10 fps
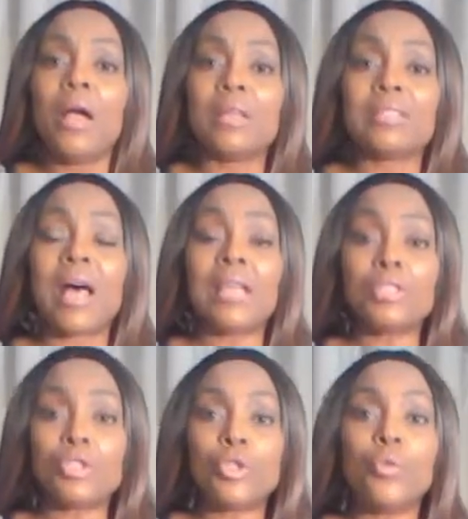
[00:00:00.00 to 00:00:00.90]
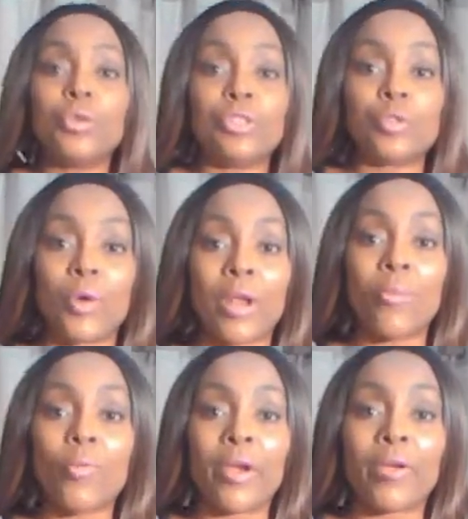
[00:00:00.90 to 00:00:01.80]
A size 2, which is what
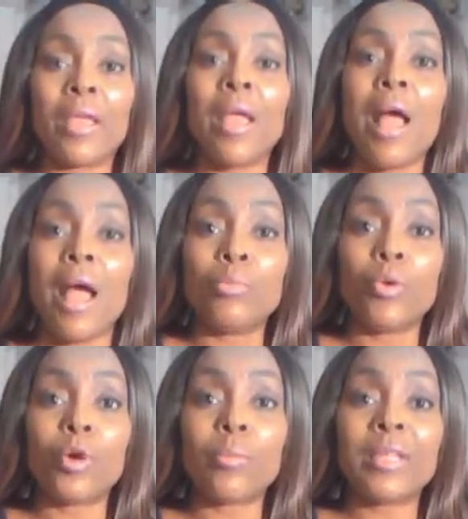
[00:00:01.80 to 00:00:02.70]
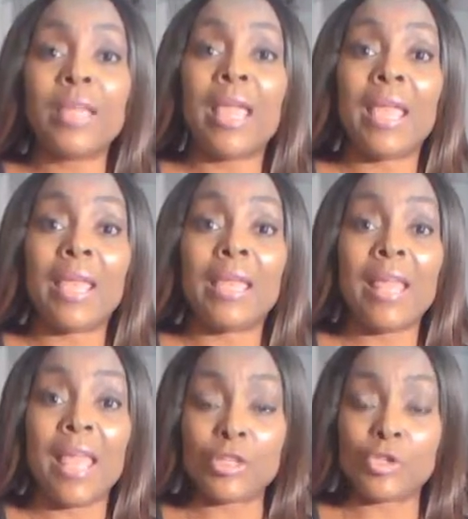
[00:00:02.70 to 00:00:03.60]
I'm wearing, I'm normally
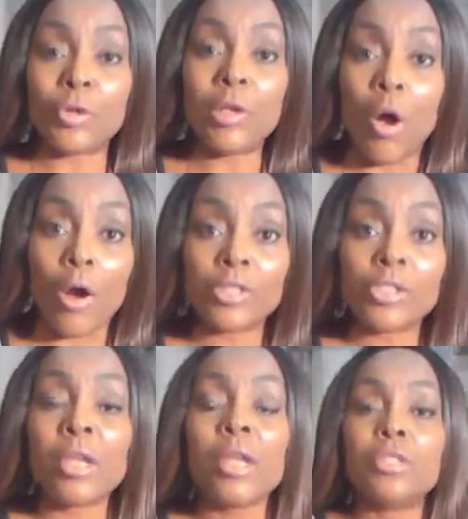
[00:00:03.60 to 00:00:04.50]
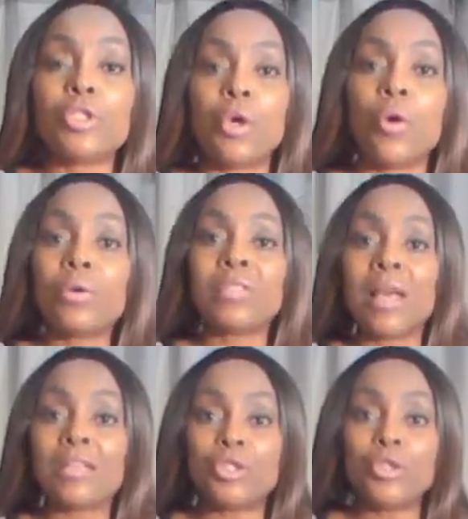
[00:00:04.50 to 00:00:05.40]
an extra large. So
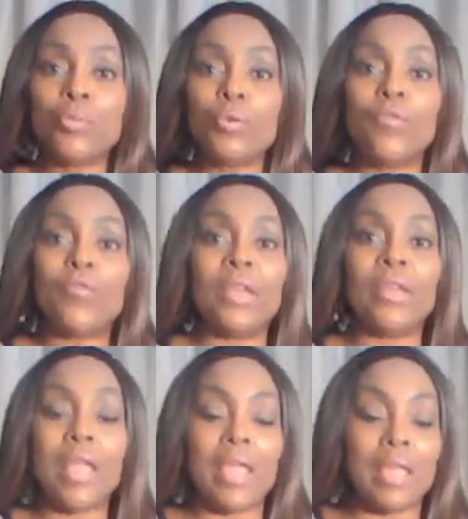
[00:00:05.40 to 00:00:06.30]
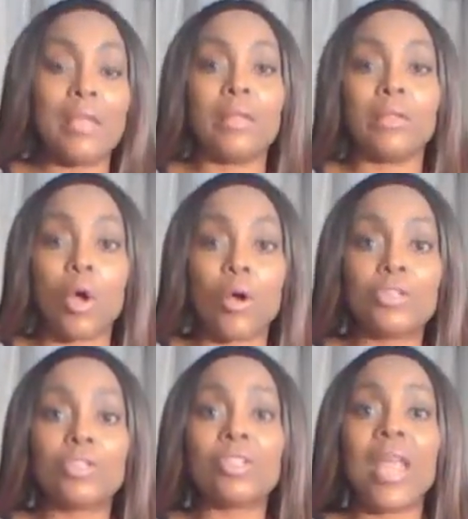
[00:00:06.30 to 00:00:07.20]
size 2 will fit a
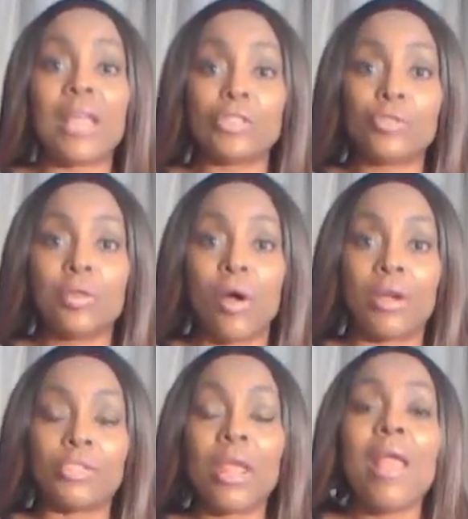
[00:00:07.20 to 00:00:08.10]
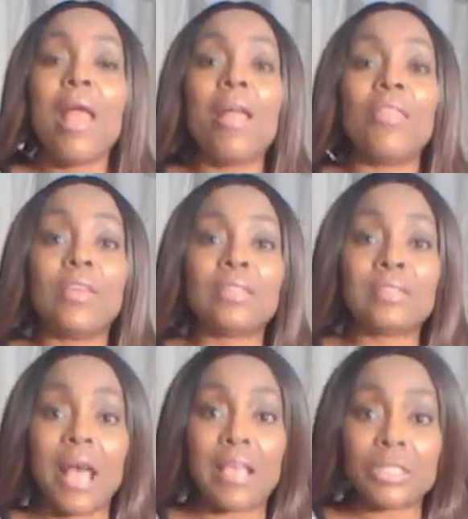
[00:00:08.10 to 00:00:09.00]
large to extra large, and then a
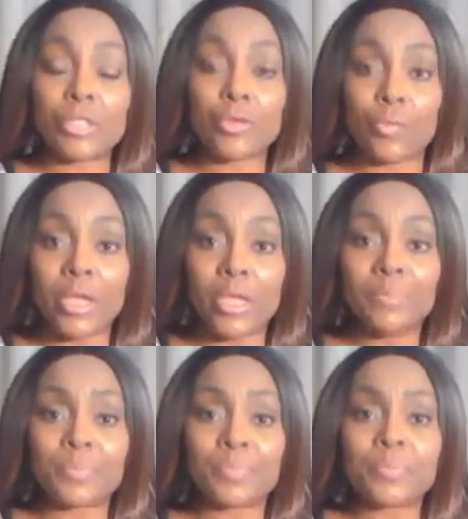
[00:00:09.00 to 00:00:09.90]
size 3